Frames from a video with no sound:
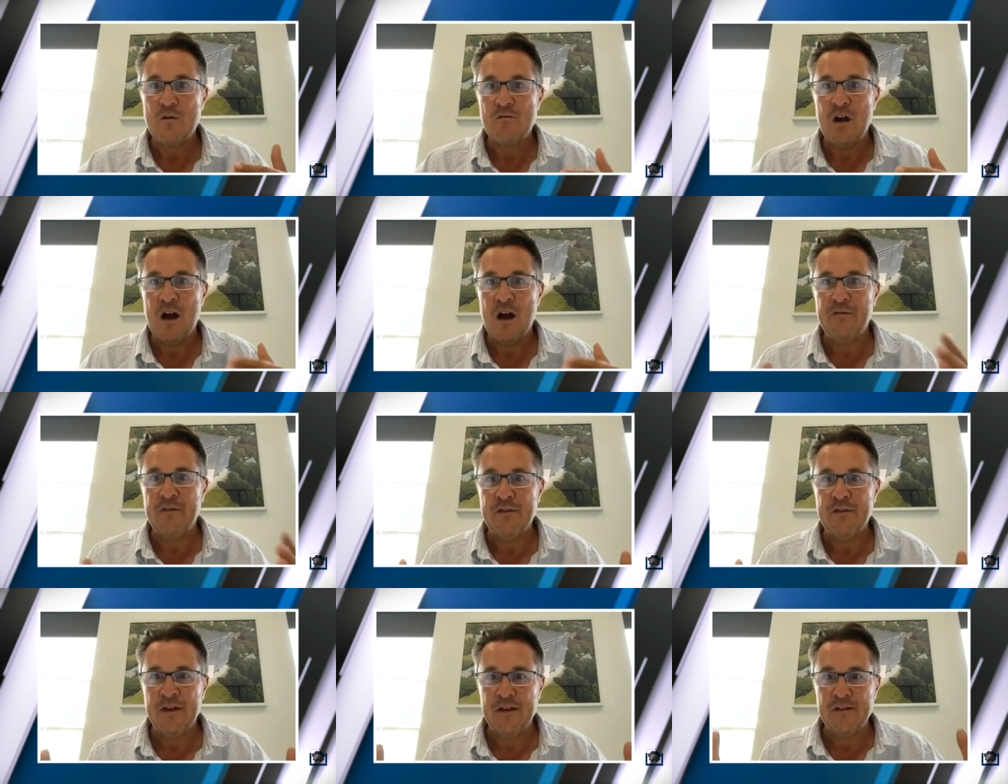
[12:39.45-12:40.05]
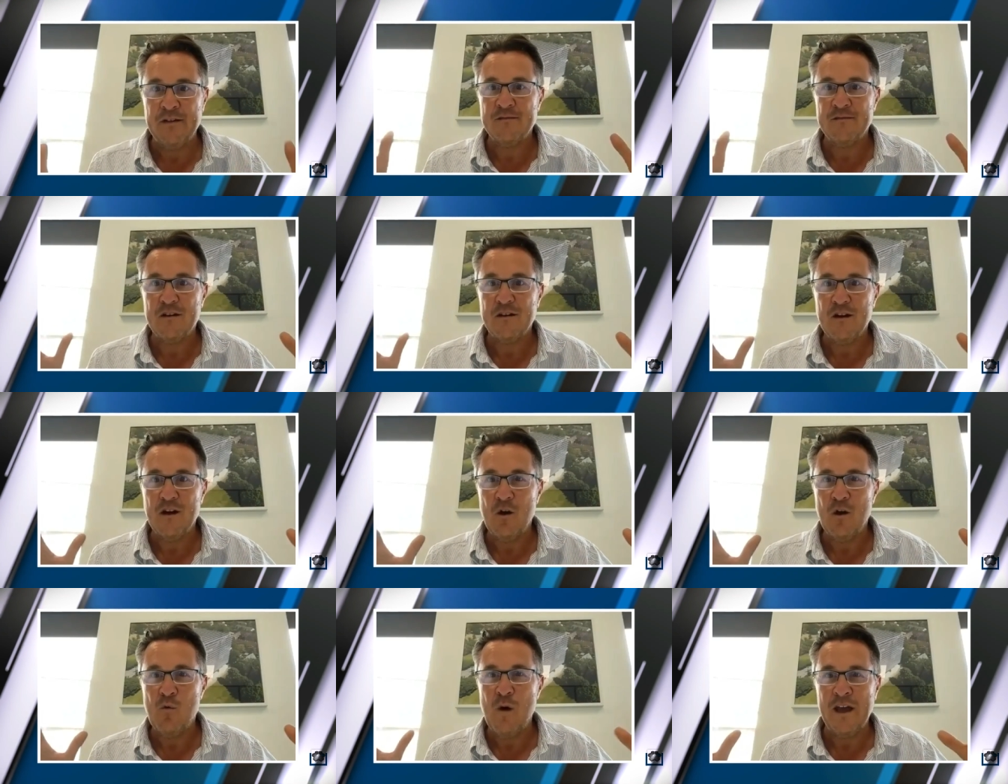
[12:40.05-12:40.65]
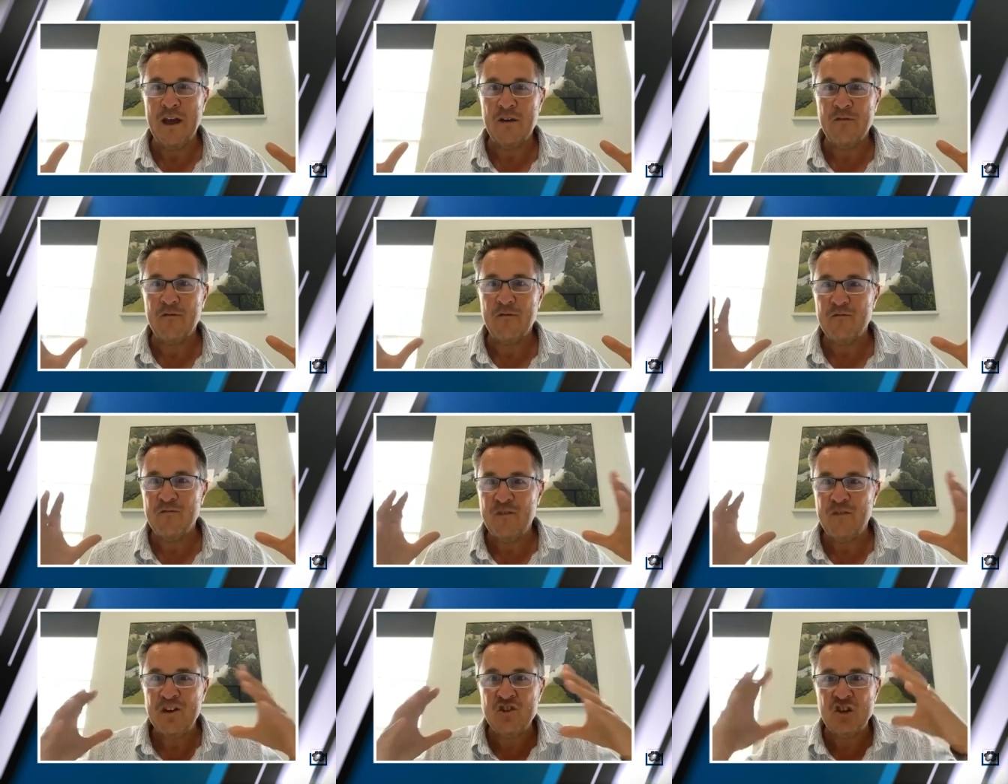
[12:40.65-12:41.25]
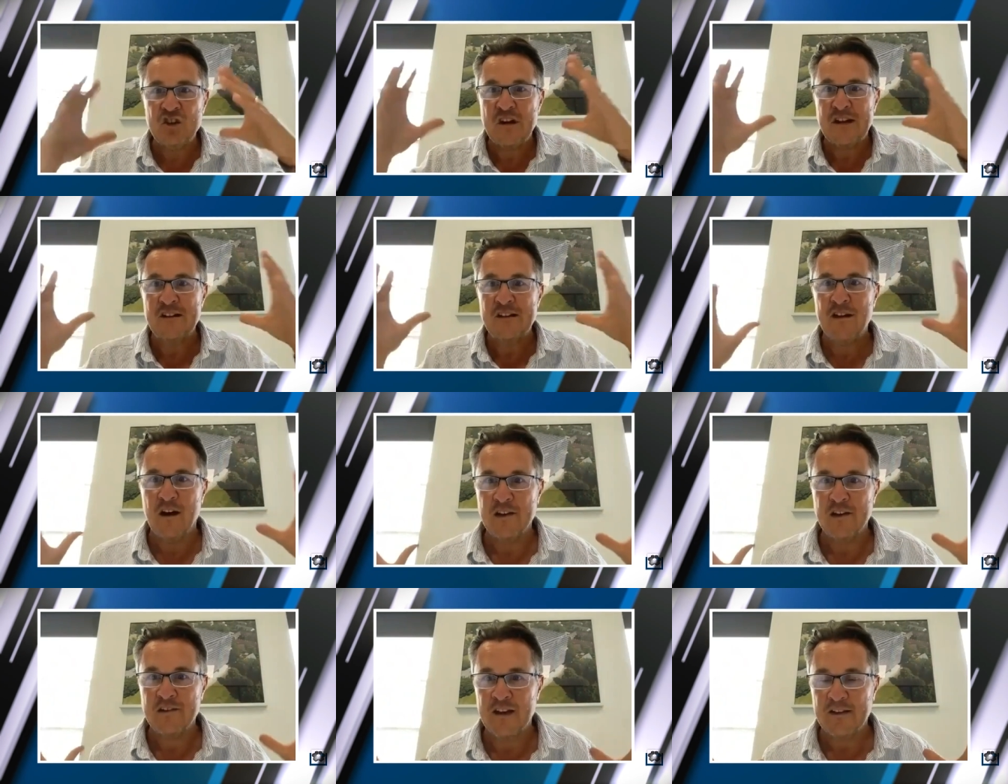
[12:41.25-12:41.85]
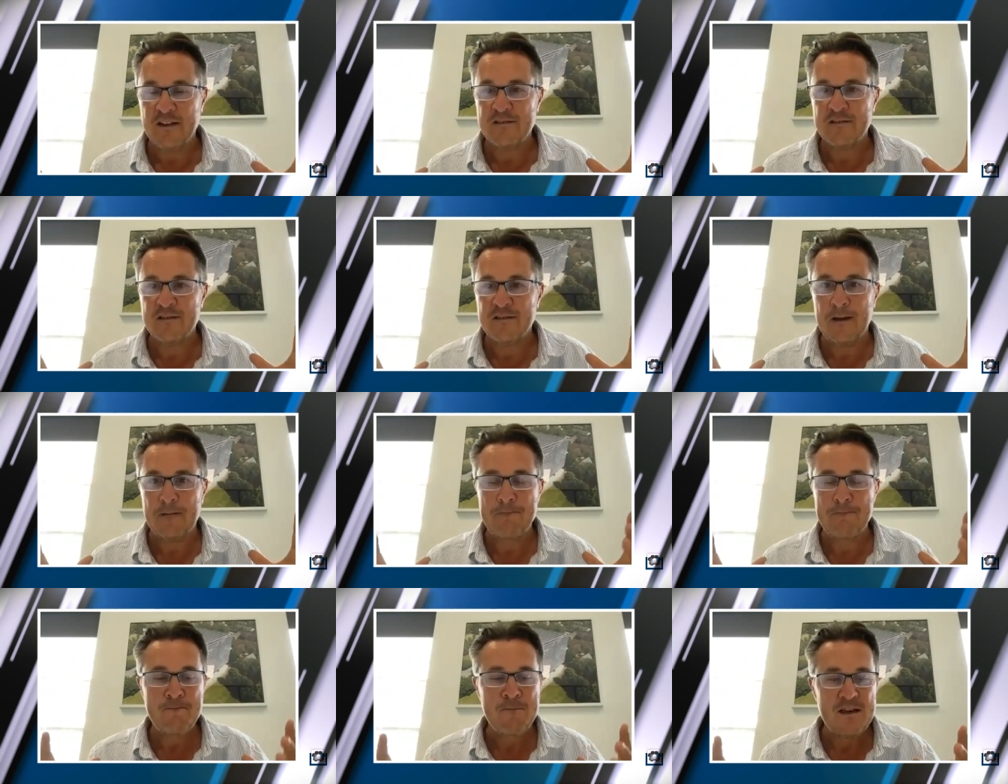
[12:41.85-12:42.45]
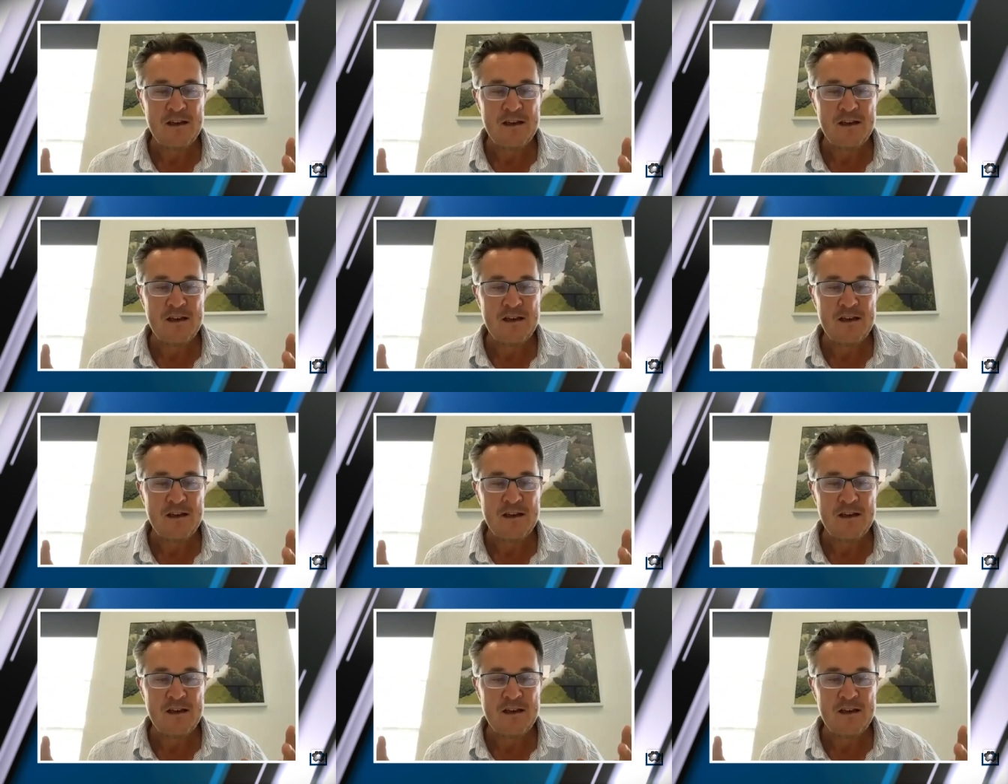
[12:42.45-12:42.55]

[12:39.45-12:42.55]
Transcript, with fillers: rather than a way of visually digesting.